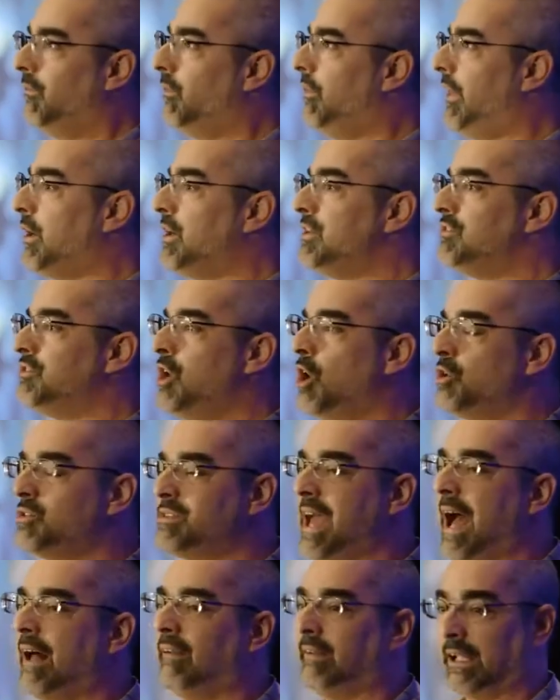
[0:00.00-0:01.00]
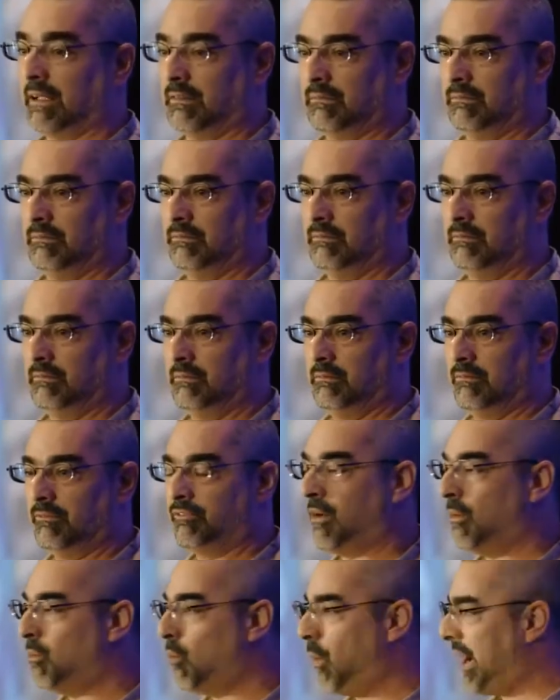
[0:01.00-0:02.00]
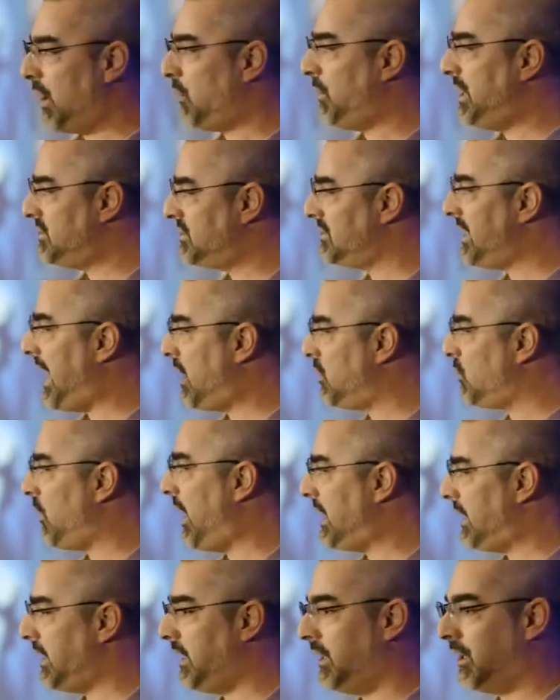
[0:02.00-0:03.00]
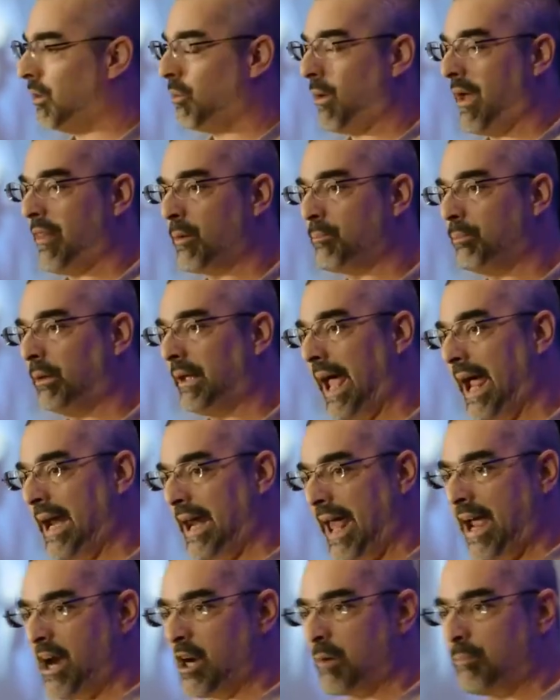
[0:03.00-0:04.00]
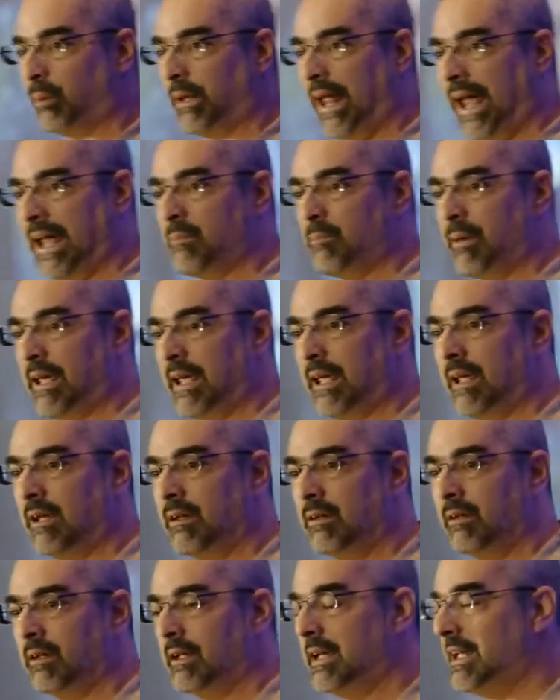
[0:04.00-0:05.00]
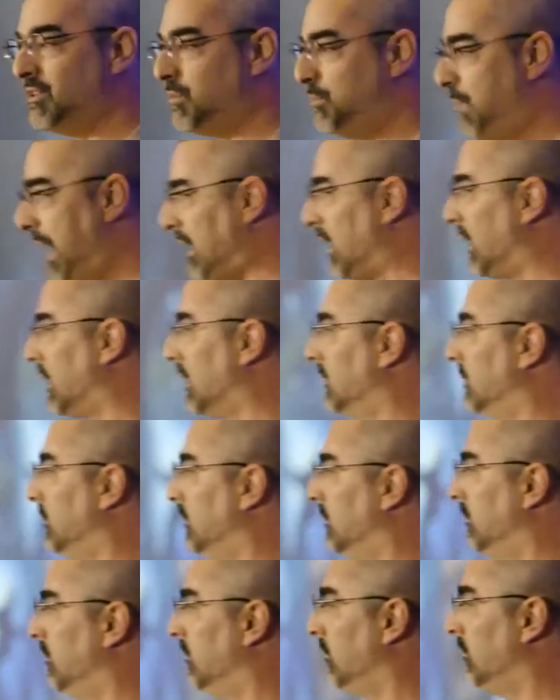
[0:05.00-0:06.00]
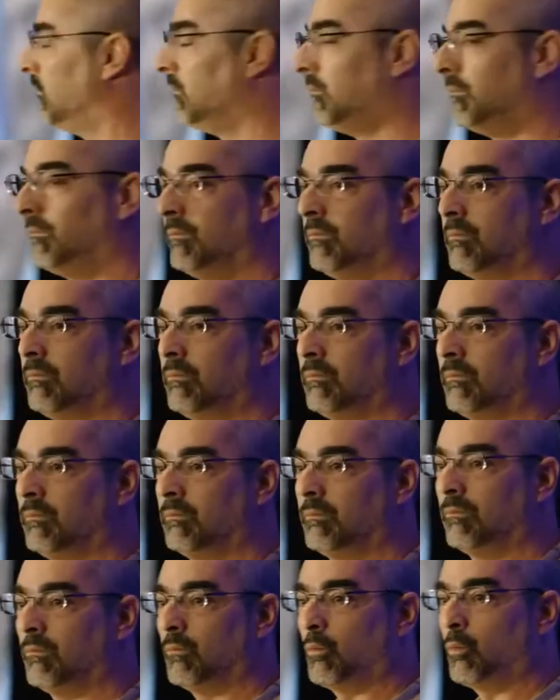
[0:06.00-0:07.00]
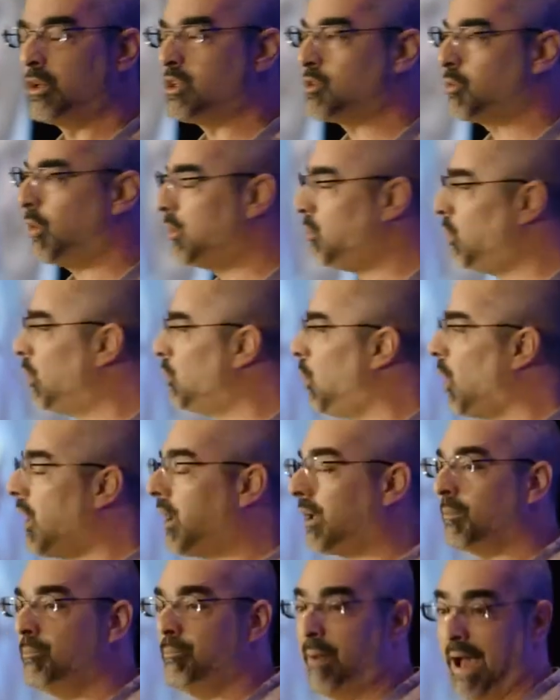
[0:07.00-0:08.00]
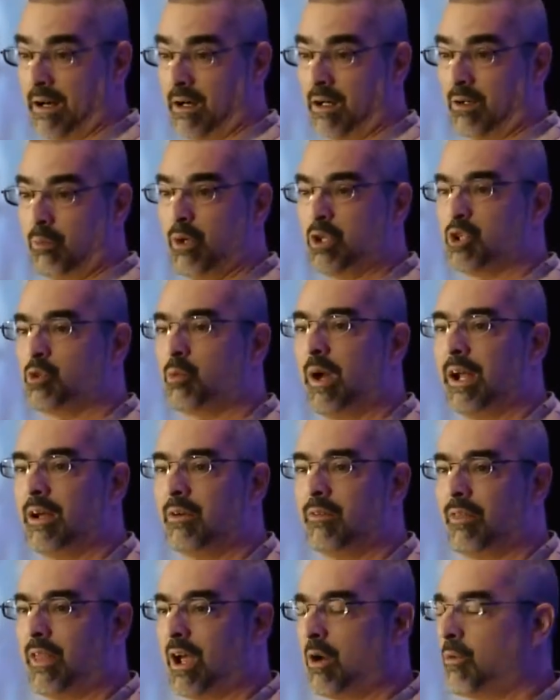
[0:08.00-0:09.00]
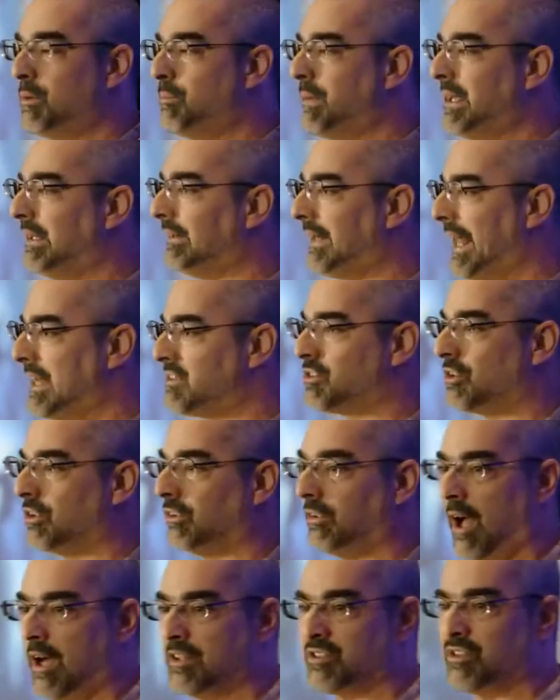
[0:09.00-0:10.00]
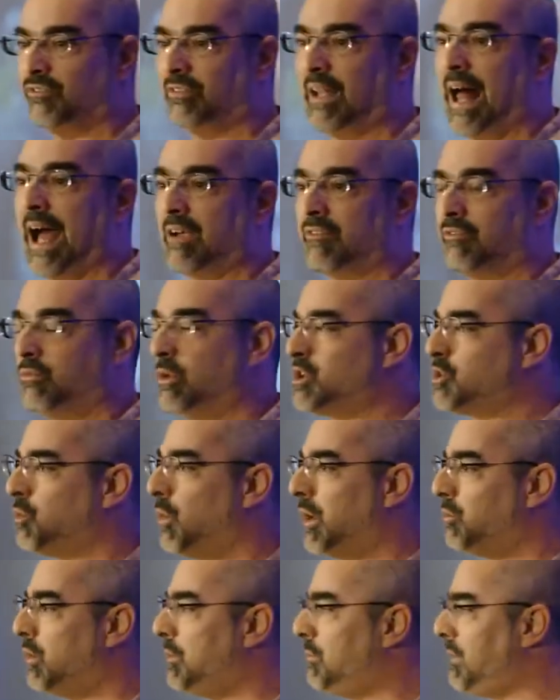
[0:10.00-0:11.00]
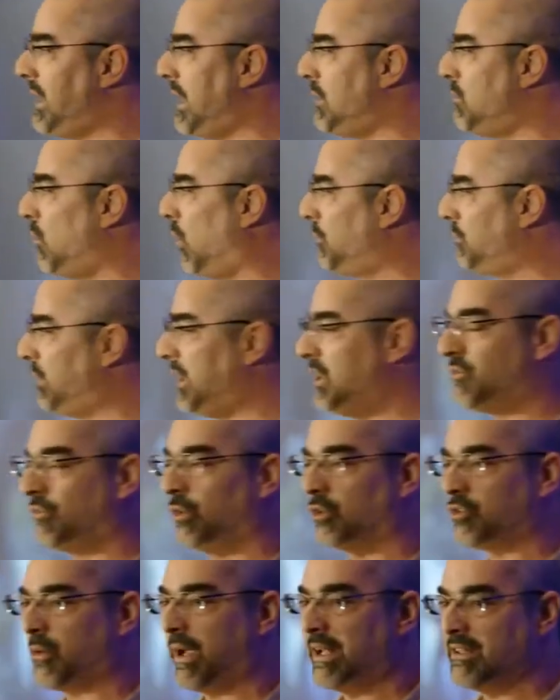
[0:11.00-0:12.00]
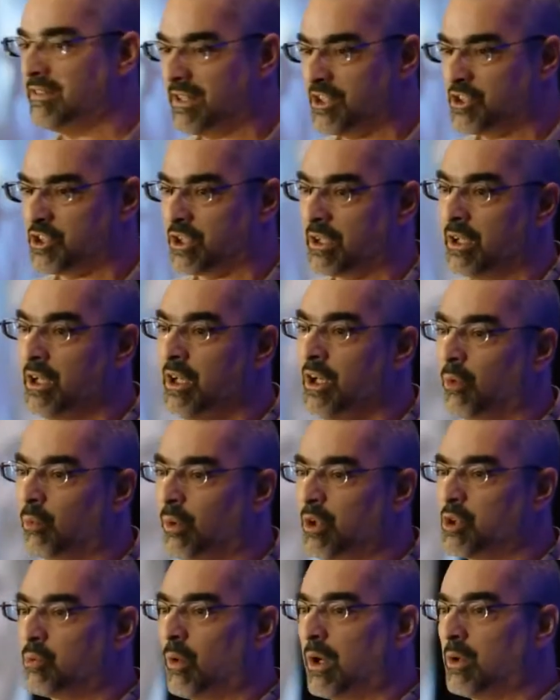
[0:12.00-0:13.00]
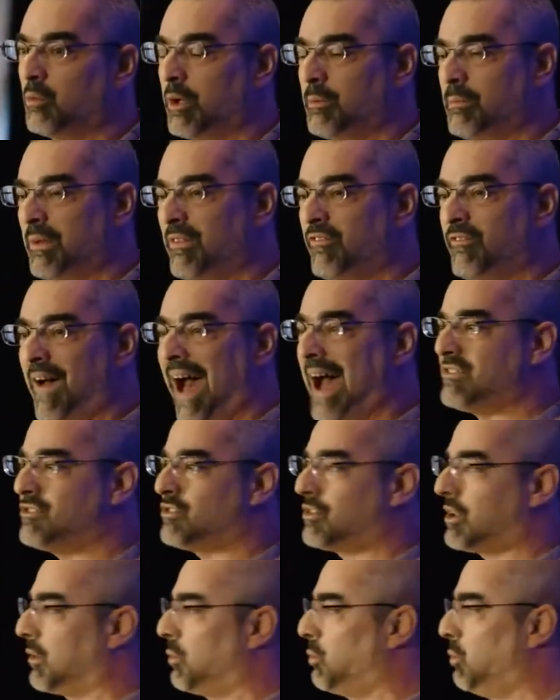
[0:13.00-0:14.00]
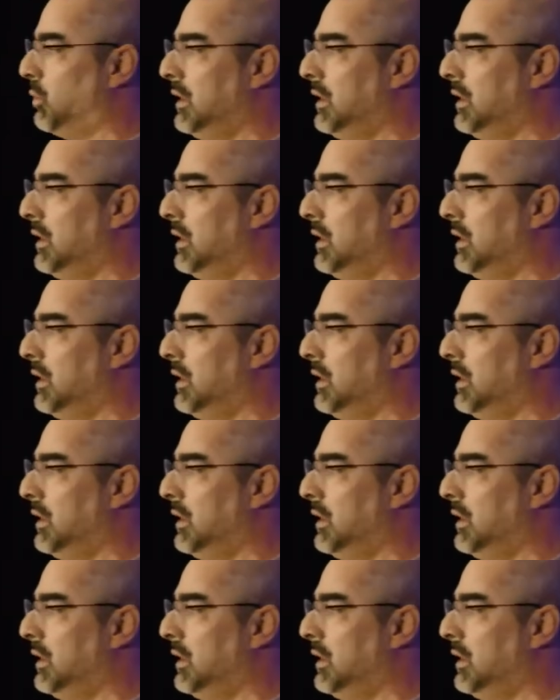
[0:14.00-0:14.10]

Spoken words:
There is no telling from where we stand right here whether plan A or plan B is better. Which one would work better? Which one there would be lesser loss of life? Which one would be a more peaceful transition? Which one would be faster?